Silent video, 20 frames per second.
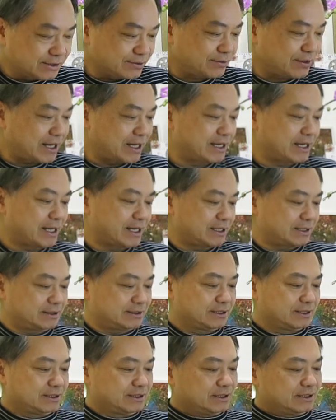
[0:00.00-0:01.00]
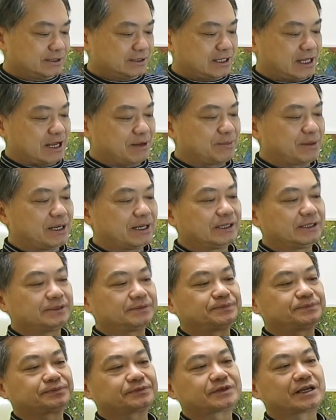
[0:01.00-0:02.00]
writing,
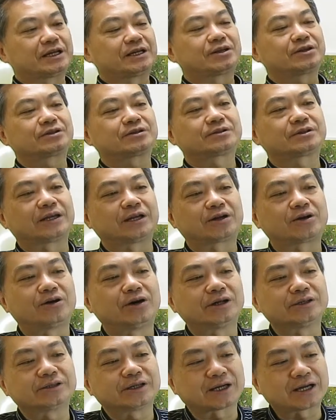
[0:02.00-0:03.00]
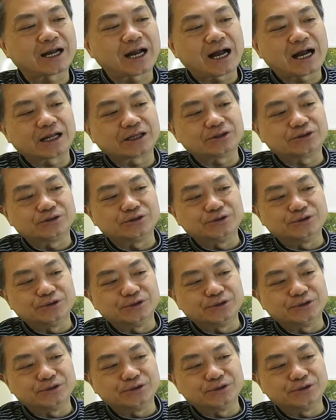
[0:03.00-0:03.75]
they call it Kan